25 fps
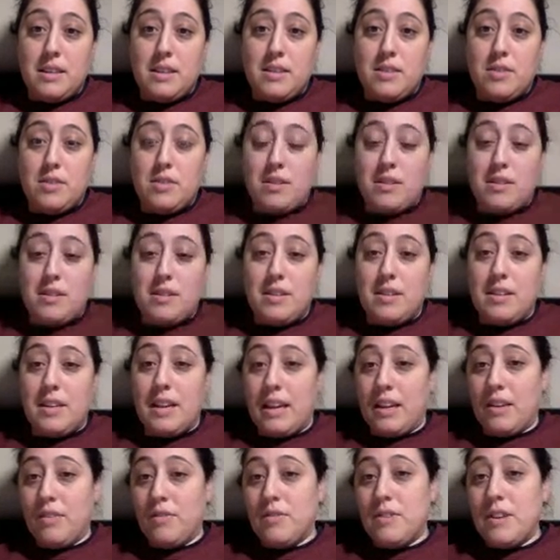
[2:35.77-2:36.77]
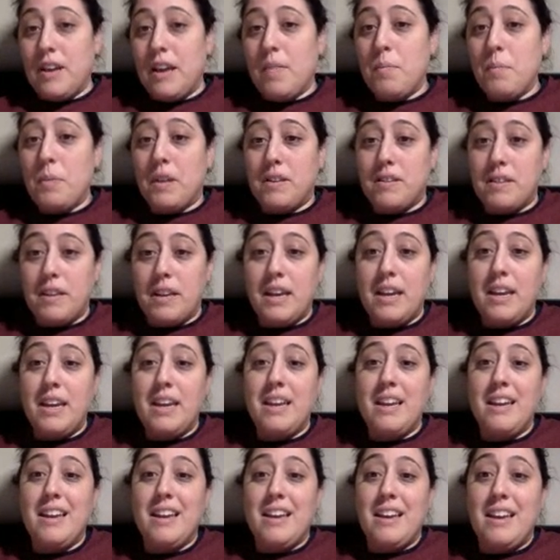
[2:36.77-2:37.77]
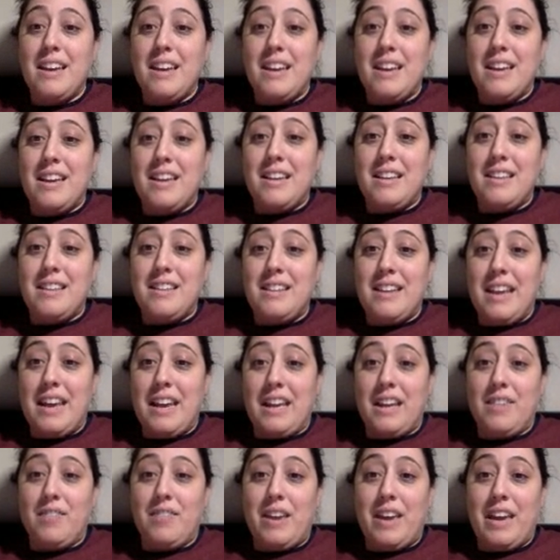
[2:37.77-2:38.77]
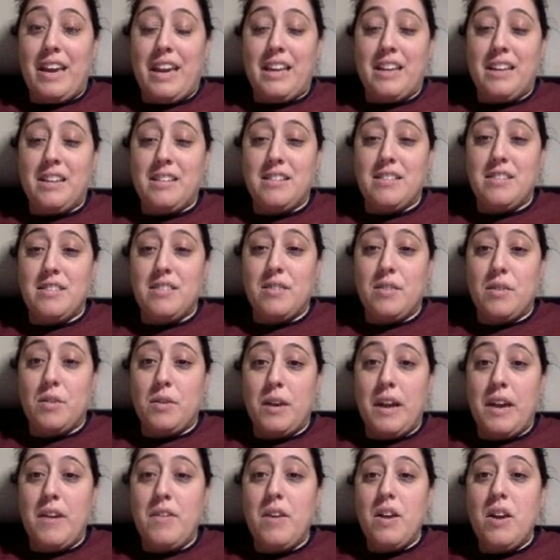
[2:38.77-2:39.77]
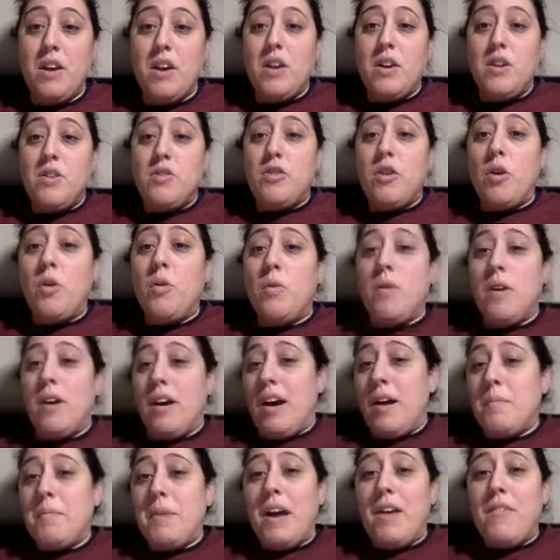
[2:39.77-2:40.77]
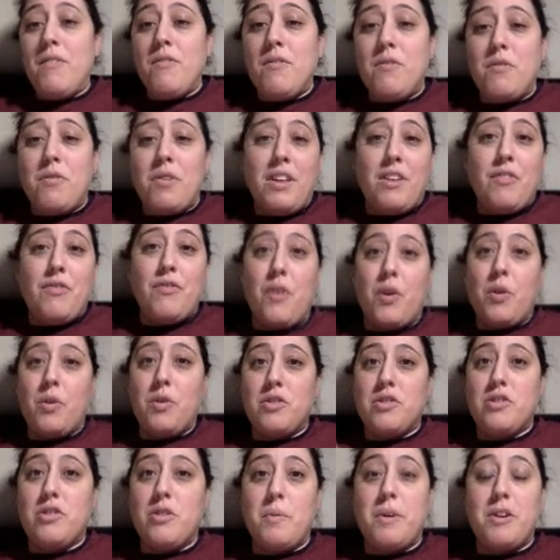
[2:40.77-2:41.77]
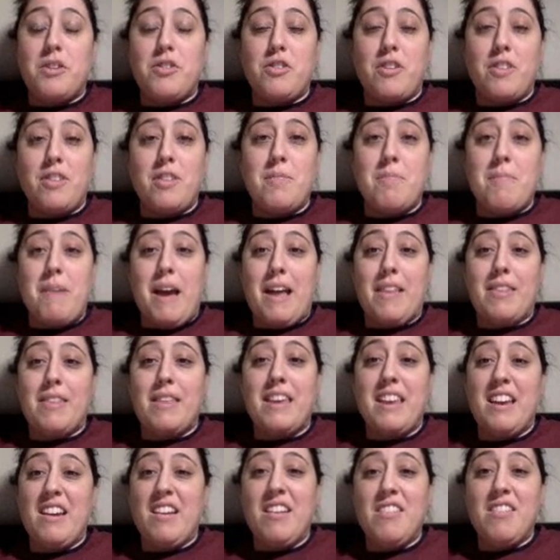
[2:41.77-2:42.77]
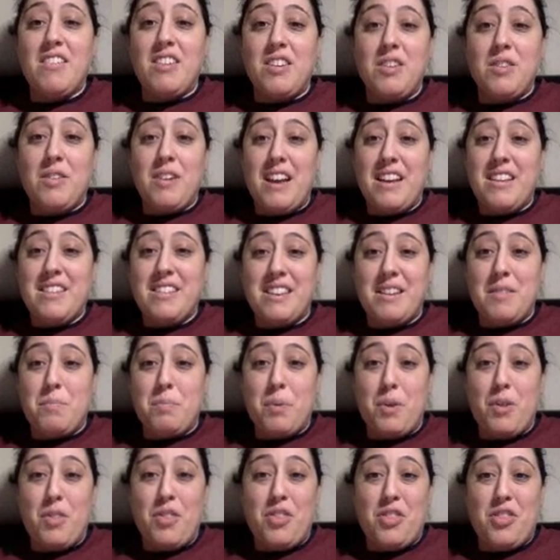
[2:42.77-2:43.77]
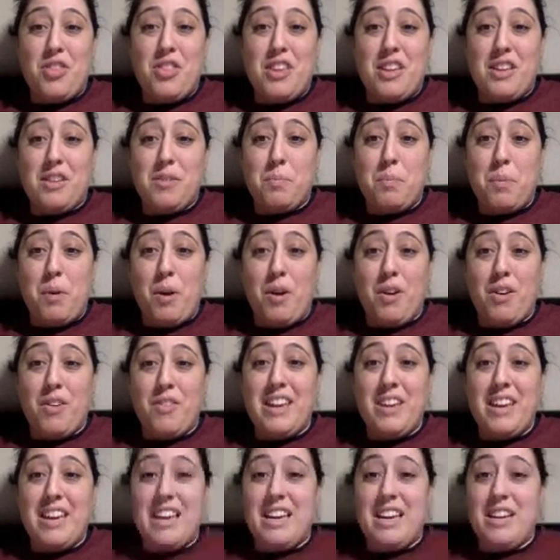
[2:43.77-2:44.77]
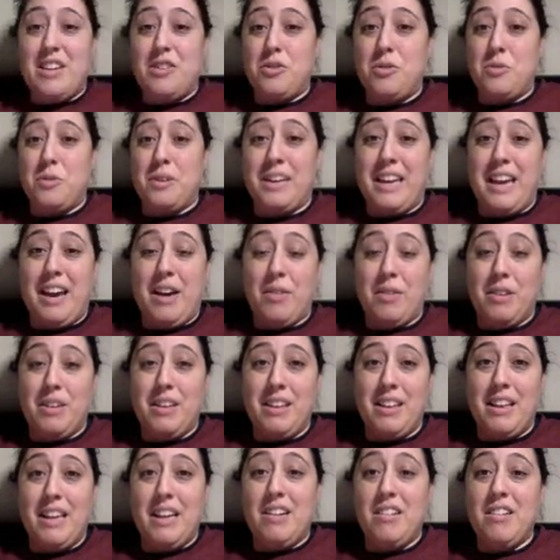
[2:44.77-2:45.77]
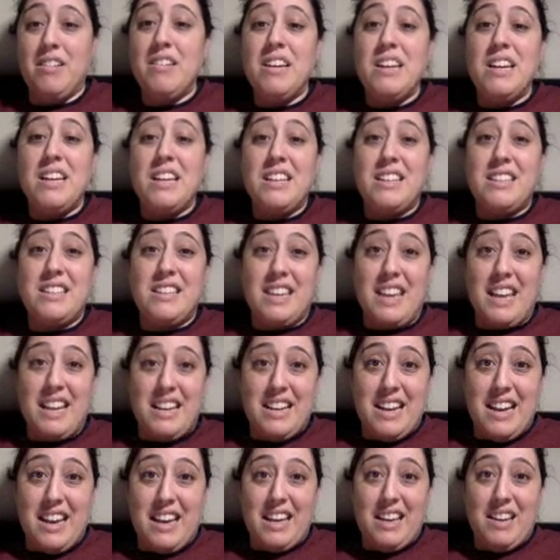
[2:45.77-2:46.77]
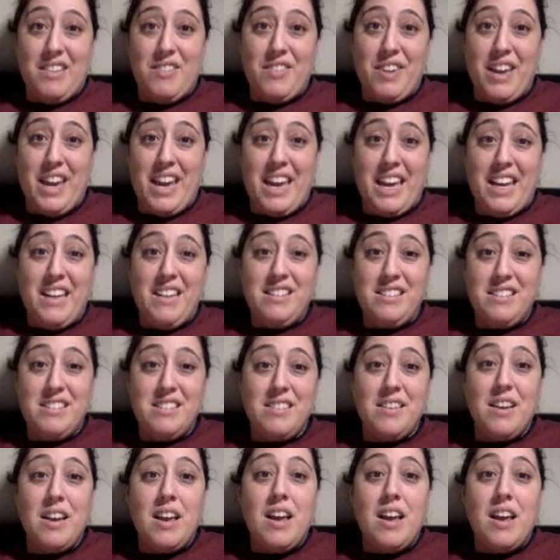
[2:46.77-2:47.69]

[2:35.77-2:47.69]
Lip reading: So it's negative 10 plus 8 is negative 8. Okay, so I'm not really focused so much on the math here. You guys can put this part of it into a calculator to get negative 8.